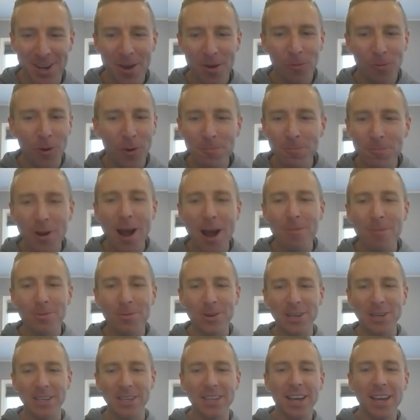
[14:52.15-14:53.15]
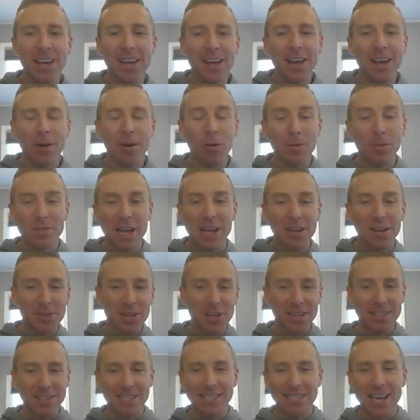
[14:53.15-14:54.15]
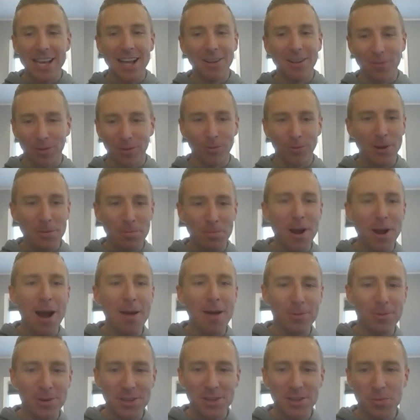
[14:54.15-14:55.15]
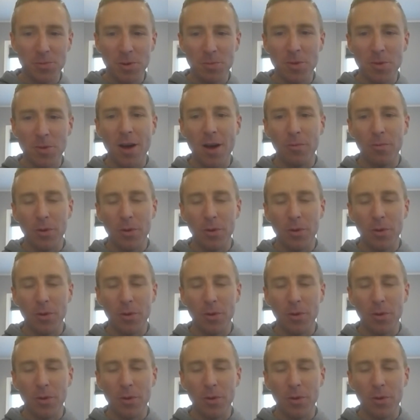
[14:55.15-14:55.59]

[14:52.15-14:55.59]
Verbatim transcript: One property, it was actually a set of three properties we bought.